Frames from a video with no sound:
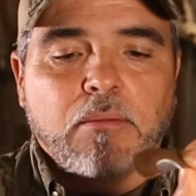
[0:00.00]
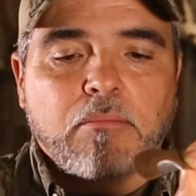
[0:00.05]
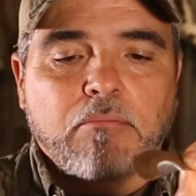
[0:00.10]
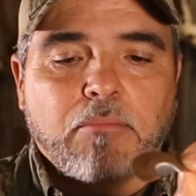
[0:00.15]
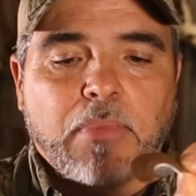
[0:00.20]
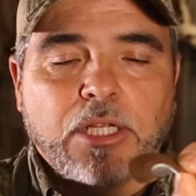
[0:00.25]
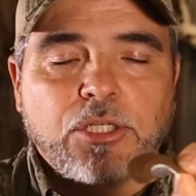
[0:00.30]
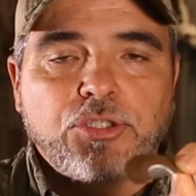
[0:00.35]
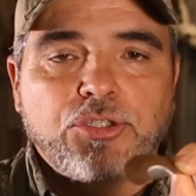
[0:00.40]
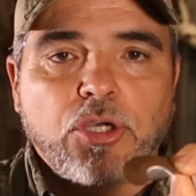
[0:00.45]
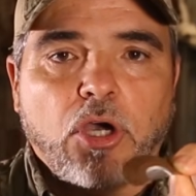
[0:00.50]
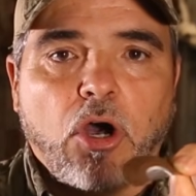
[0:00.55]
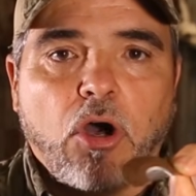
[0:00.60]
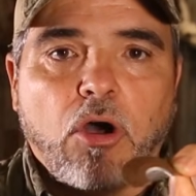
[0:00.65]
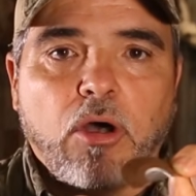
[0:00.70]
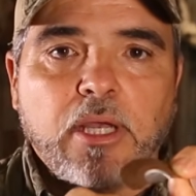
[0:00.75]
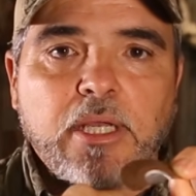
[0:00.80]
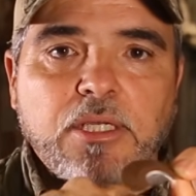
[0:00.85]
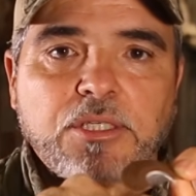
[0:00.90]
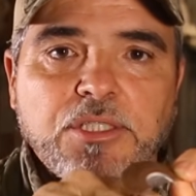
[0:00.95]
My
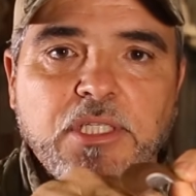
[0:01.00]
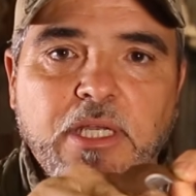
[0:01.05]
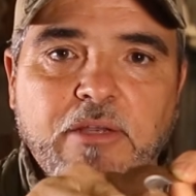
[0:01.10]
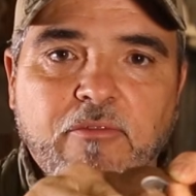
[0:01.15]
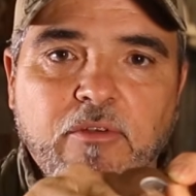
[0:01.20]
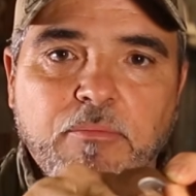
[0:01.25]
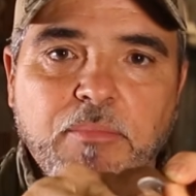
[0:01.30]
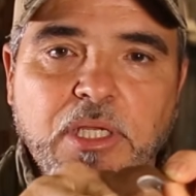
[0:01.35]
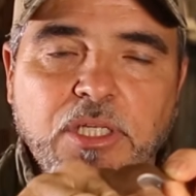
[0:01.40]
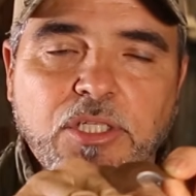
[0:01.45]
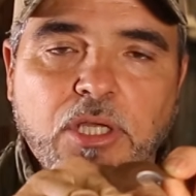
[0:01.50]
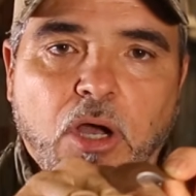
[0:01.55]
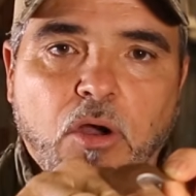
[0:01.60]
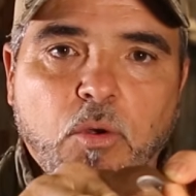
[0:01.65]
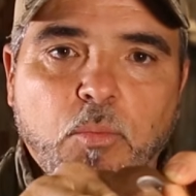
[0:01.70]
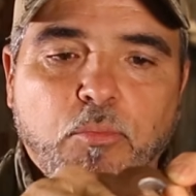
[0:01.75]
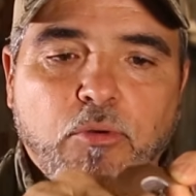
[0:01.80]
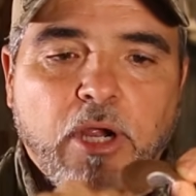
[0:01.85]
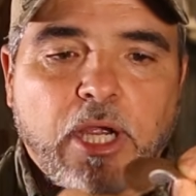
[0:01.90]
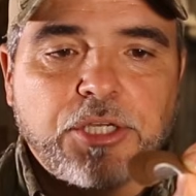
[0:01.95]
jaw is giving me
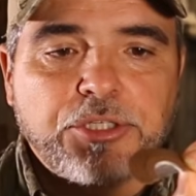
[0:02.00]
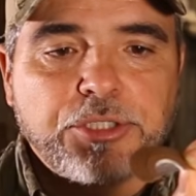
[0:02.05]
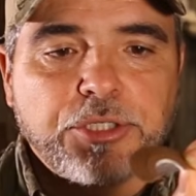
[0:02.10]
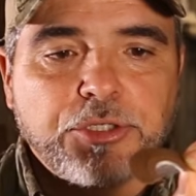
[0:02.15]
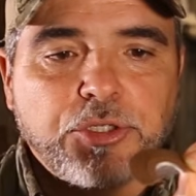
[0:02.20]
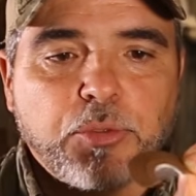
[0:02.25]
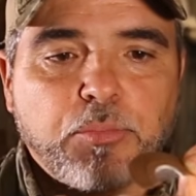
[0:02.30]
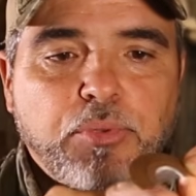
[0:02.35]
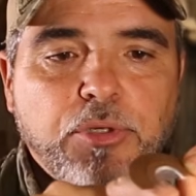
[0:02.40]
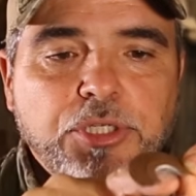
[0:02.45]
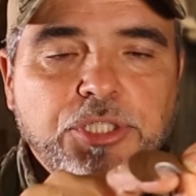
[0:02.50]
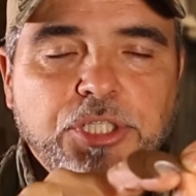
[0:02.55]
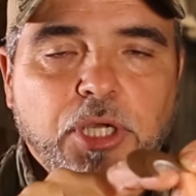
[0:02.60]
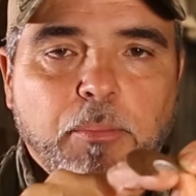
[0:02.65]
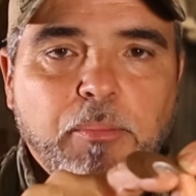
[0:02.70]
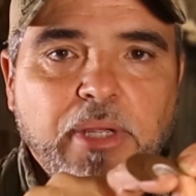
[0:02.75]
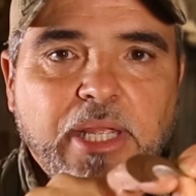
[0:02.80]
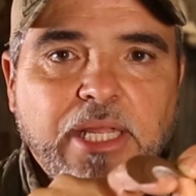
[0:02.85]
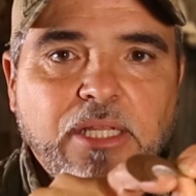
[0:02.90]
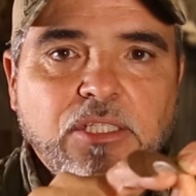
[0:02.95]
tongue pressure to push
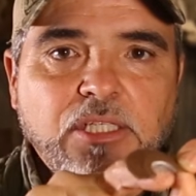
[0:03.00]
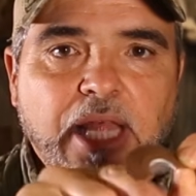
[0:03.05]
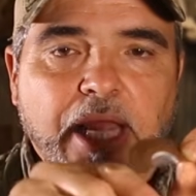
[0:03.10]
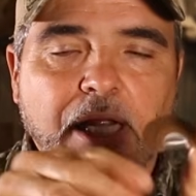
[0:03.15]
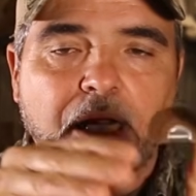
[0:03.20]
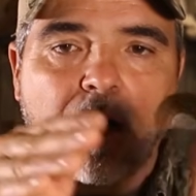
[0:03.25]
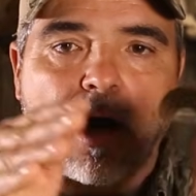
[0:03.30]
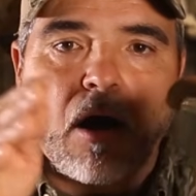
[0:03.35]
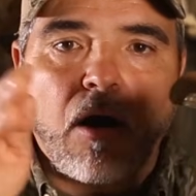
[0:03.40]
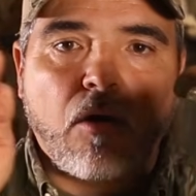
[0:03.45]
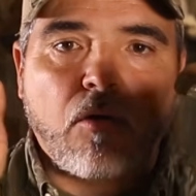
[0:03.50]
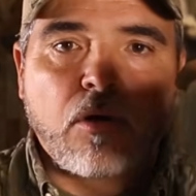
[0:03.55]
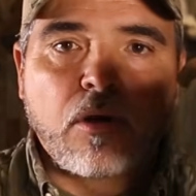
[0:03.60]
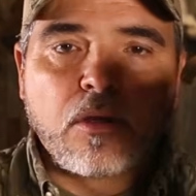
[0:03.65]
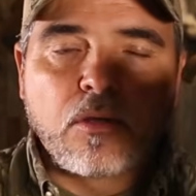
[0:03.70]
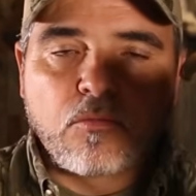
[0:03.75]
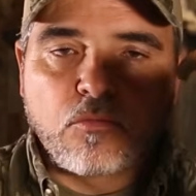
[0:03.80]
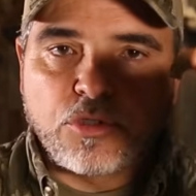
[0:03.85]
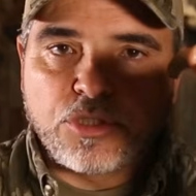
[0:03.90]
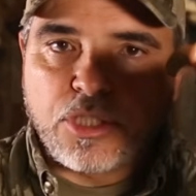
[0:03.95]
up against that call,
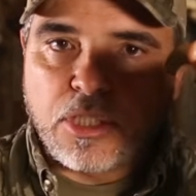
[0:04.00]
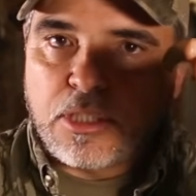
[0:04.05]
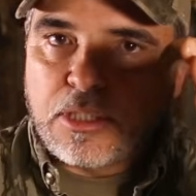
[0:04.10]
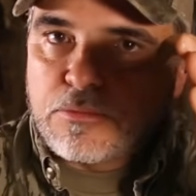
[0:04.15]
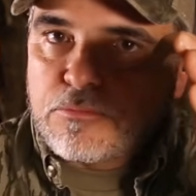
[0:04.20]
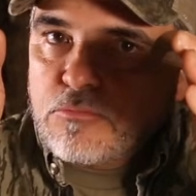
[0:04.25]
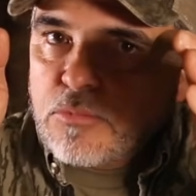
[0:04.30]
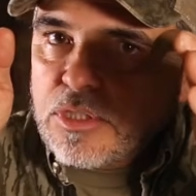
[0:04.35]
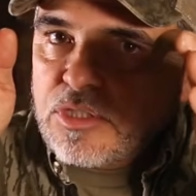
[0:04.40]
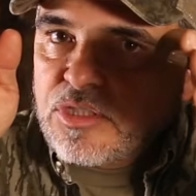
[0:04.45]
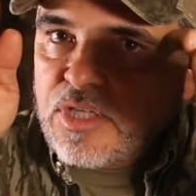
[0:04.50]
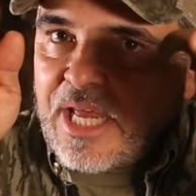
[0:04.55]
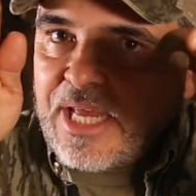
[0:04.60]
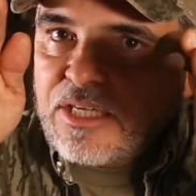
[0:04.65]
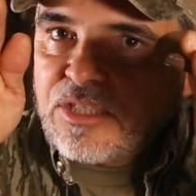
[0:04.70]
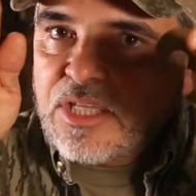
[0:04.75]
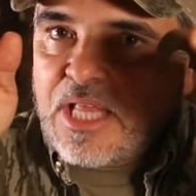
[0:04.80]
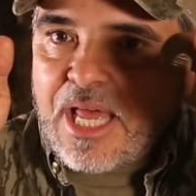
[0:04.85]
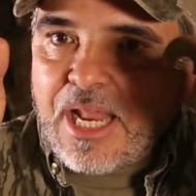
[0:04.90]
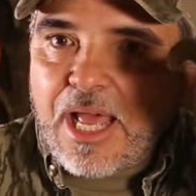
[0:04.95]
which
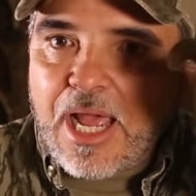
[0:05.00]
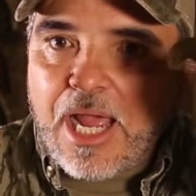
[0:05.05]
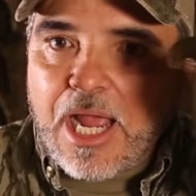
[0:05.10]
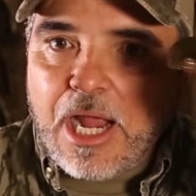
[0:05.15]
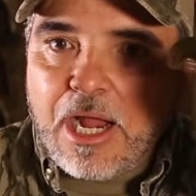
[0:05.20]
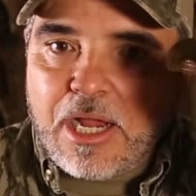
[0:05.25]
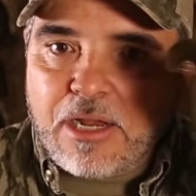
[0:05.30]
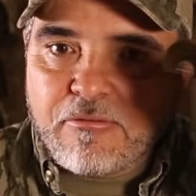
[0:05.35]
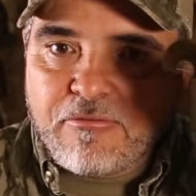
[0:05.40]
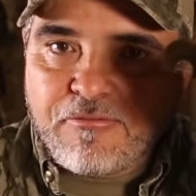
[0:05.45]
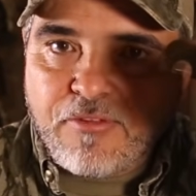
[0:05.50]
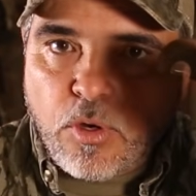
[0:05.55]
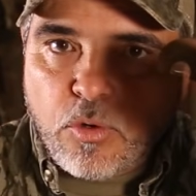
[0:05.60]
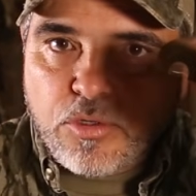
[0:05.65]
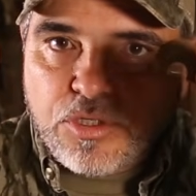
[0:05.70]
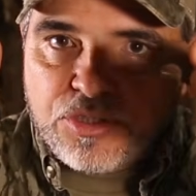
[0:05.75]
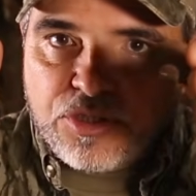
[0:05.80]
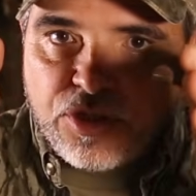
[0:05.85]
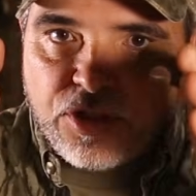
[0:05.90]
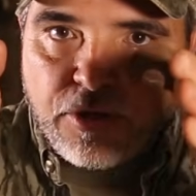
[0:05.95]
takes that air and
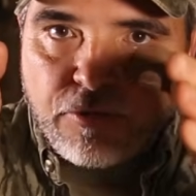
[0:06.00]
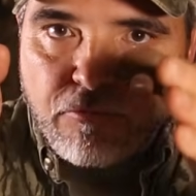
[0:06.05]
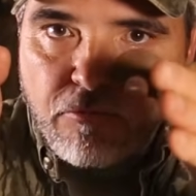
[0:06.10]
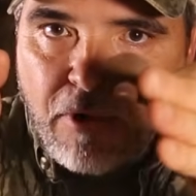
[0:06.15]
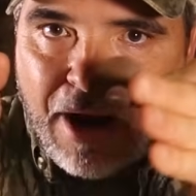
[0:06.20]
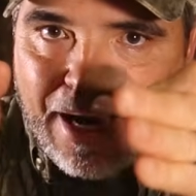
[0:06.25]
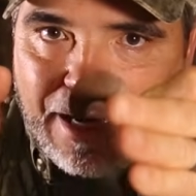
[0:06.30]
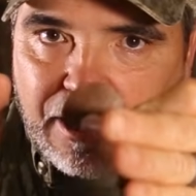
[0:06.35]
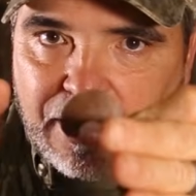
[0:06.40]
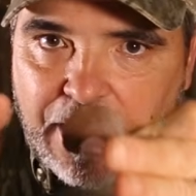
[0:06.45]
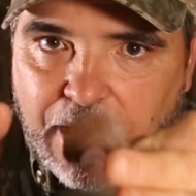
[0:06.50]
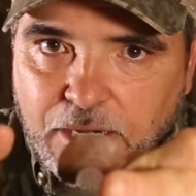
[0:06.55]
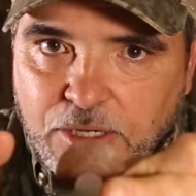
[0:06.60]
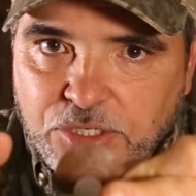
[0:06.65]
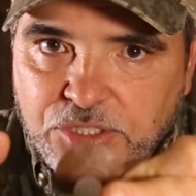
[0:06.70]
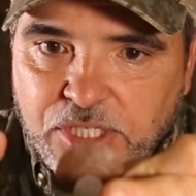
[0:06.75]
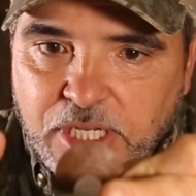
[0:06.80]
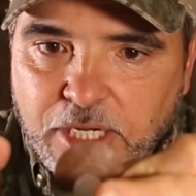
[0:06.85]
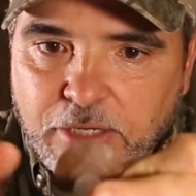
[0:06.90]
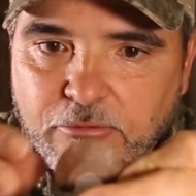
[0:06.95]
focuses it right down the
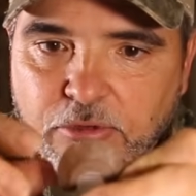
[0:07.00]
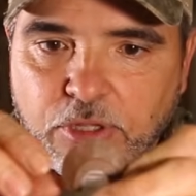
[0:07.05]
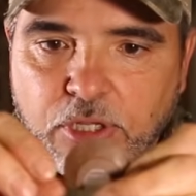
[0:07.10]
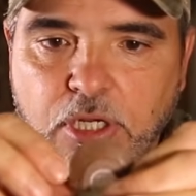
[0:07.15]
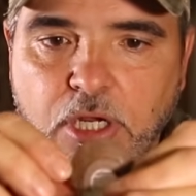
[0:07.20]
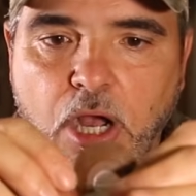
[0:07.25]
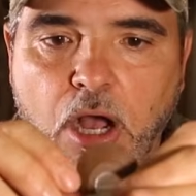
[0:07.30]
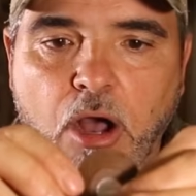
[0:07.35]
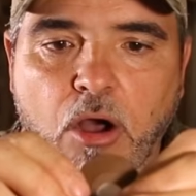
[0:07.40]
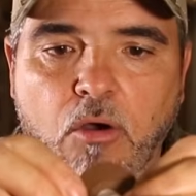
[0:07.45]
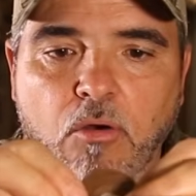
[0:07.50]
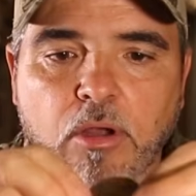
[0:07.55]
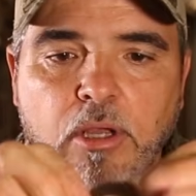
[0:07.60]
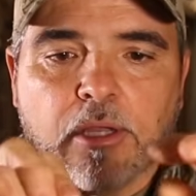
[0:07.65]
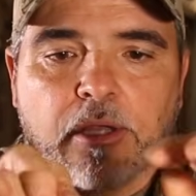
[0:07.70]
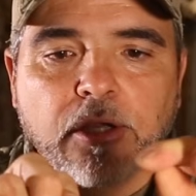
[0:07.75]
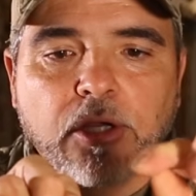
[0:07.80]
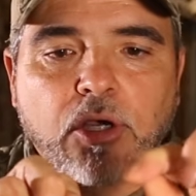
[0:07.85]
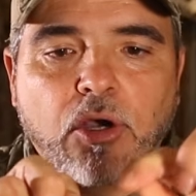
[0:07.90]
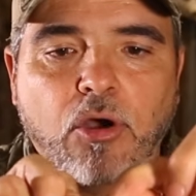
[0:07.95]
center of the call,
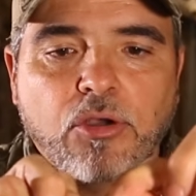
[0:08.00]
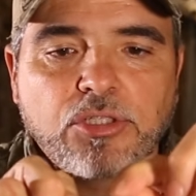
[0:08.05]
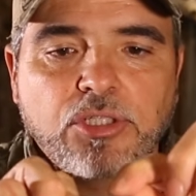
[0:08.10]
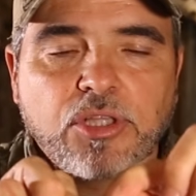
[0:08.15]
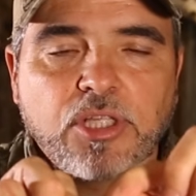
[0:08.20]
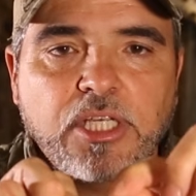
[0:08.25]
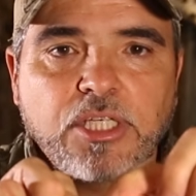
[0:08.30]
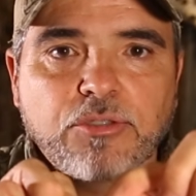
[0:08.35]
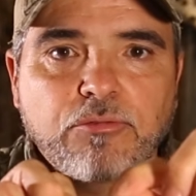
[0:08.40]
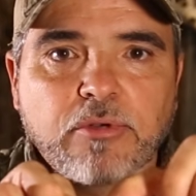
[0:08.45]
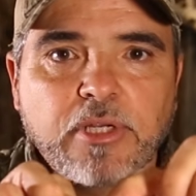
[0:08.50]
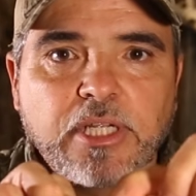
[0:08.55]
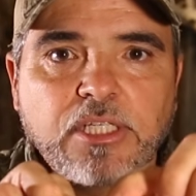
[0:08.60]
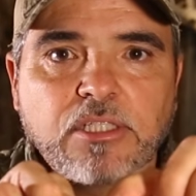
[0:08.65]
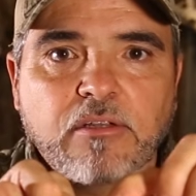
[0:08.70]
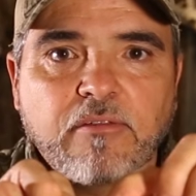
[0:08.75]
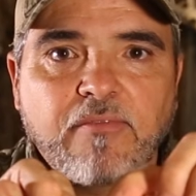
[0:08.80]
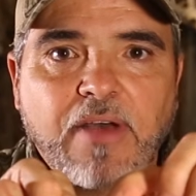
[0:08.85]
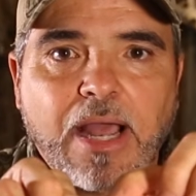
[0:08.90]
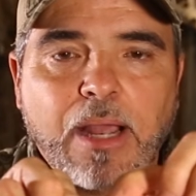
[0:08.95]
causing these reeds
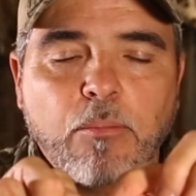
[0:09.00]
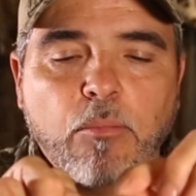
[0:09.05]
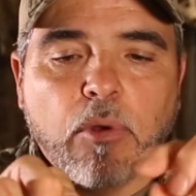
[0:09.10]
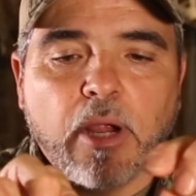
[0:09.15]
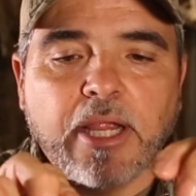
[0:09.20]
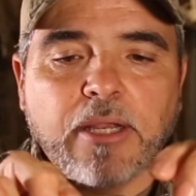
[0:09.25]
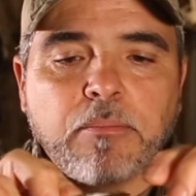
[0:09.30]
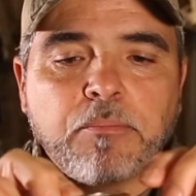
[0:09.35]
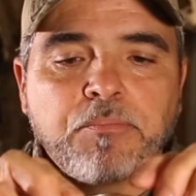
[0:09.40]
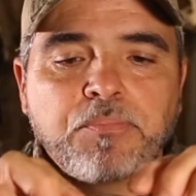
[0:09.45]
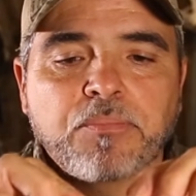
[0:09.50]
to vibrate.